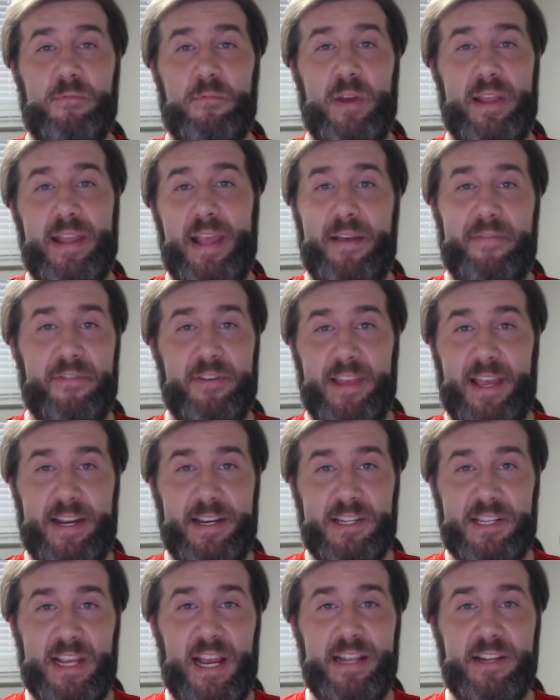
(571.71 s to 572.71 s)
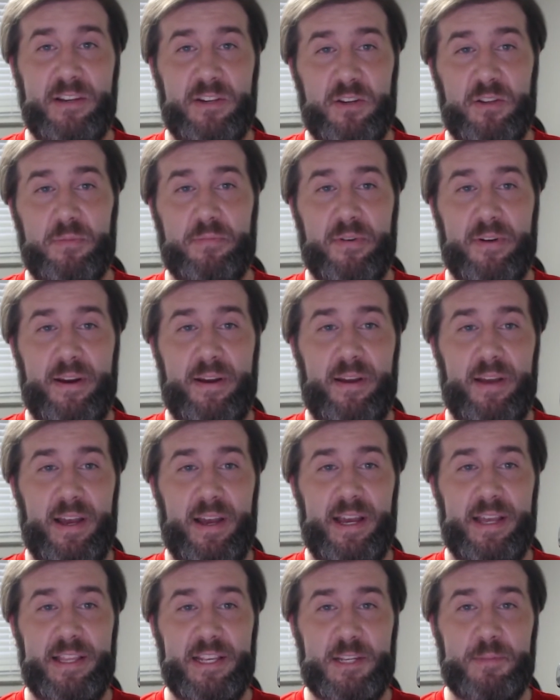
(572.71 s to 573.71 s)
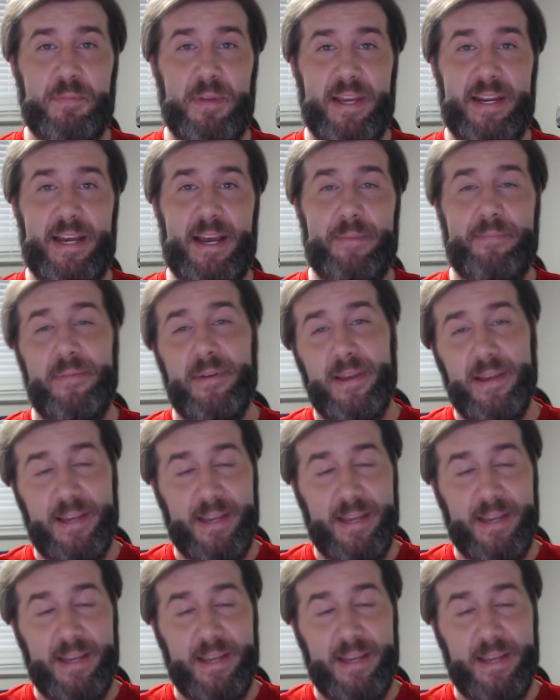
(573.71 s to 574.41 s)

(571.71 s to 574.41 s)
whenever they decide to do the split up,